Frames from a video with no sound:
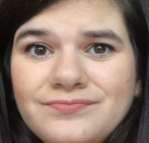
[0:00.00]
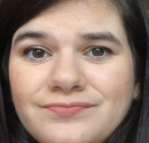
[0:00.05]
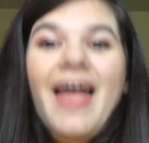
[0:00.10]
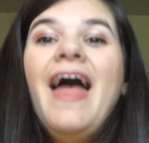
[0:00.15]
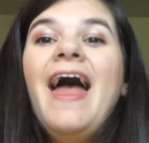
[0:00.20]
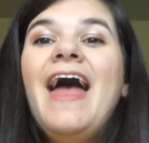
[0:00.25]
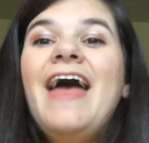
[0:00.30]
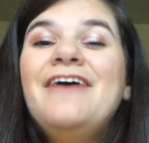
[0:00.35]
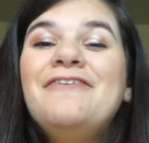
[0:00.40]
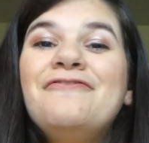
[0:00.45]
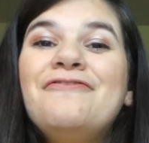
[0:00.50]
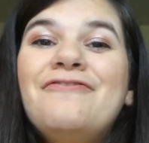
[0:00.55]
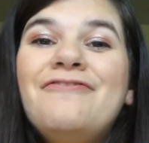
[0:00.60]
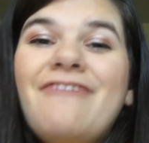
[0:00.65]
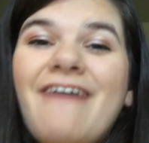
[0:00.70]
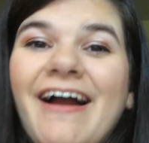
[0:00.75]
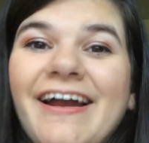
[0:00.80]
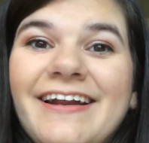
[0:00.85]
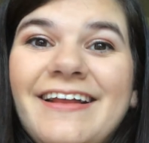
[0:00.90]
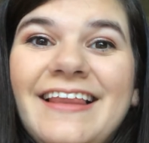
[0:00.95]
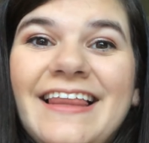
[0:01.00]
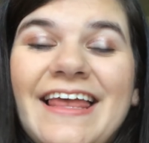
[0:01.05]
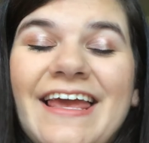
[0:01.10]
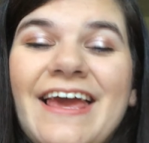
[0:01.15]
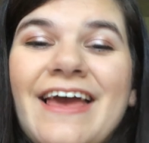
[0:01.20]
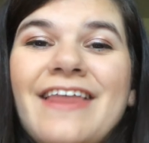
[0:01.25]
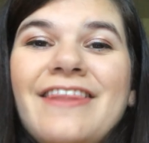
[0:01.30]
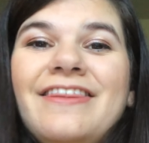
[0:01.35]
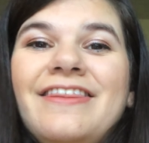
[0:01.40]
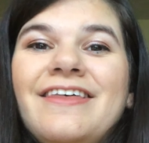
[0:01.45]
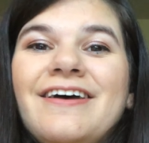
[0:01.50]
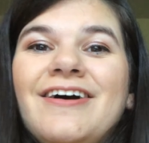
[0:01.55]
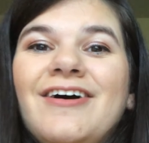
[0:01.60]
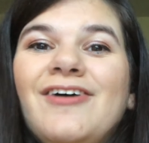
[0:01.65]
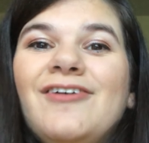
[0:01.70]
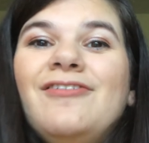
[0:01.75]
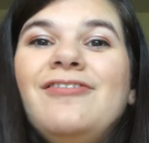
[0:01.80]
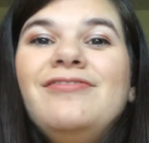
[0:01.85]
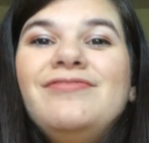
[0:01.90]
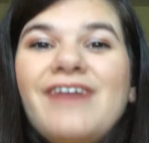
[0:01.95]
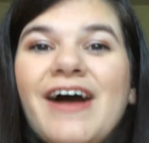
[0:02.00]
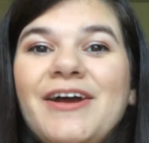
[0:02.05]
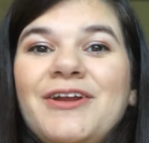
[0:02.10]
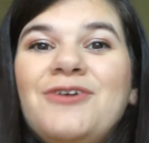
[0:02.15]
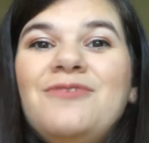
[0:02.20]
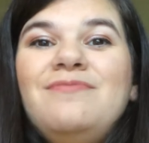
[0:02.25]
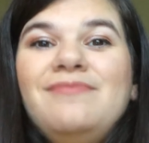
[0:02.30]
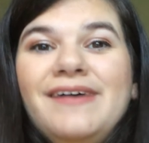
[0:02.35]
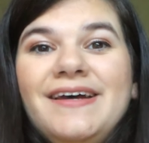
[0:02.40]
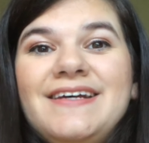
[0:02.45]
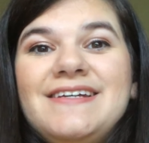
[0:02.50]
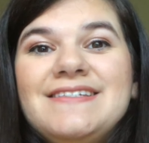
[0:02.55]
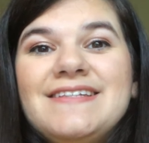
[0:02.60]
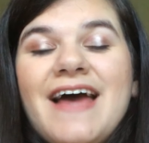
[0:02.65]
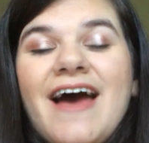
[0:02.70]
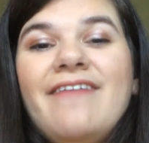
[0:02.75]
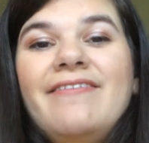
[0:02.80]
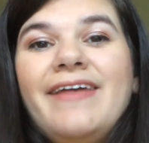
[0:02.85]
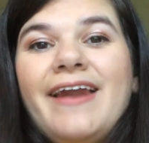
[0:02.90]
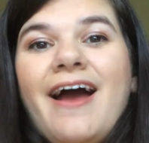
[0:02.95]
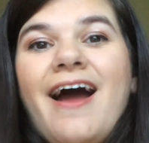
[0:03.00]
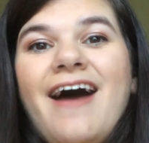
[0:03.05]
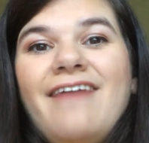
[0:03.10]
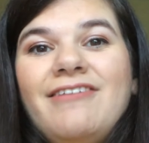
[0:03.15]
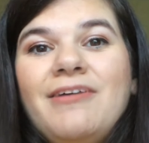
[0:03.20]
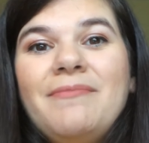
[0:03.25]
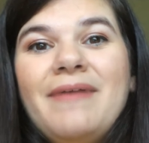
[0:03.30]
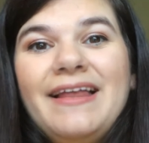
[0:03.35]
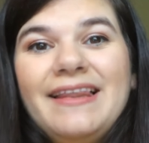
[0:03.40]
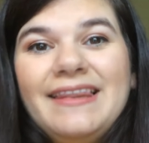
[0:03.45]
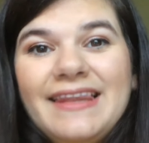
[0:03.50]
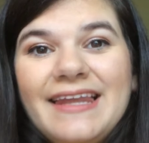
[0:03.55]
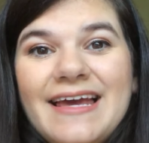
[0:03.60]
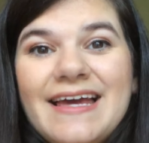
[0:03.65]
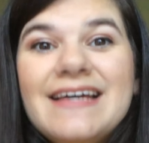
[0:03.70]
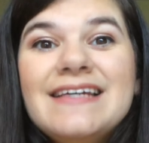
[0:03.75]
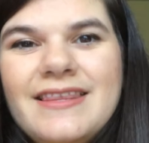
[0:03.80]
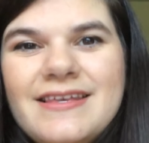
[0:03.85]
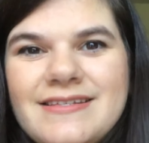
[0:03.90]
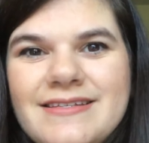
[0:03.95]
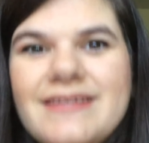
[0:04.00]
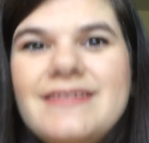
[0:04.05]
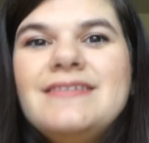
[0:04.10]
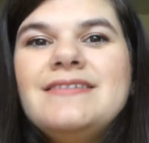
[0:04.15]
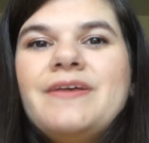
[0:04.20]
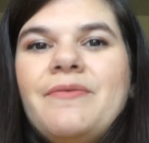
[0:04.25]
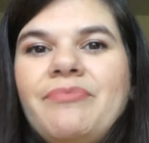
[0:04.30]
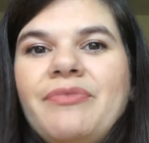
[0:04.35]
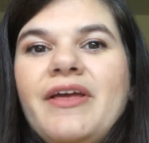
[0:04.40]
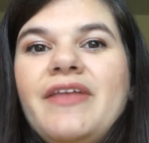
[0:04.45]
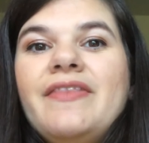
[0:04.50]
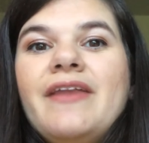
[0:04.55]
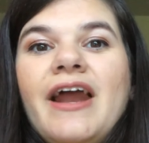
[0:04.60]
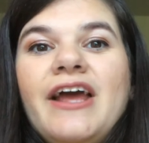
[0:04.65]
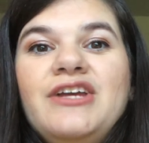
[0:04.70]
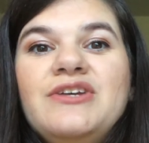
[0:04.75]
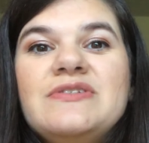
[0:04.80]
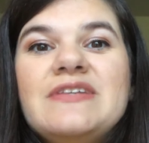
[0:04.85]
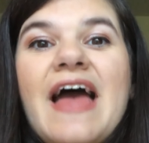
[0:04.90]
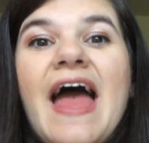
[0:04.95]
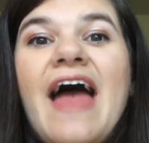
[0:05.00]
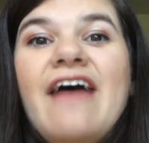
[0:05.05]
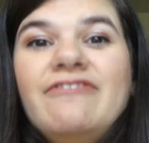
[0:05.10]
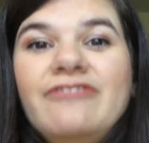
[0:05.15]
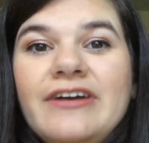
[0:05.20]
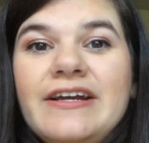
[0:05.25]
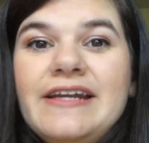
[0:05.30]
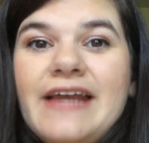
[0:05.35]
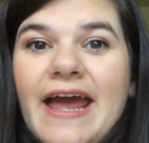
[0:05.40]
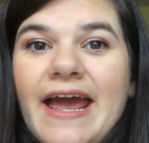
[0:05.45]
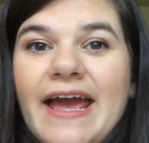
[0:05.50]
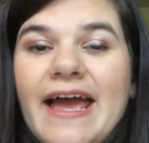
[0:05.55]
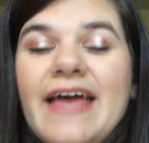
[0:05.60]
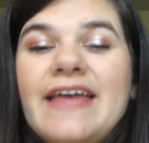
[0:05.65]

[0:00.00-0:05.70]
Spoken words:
And finally, the final must-have that I have on my list, this is something that I use every day,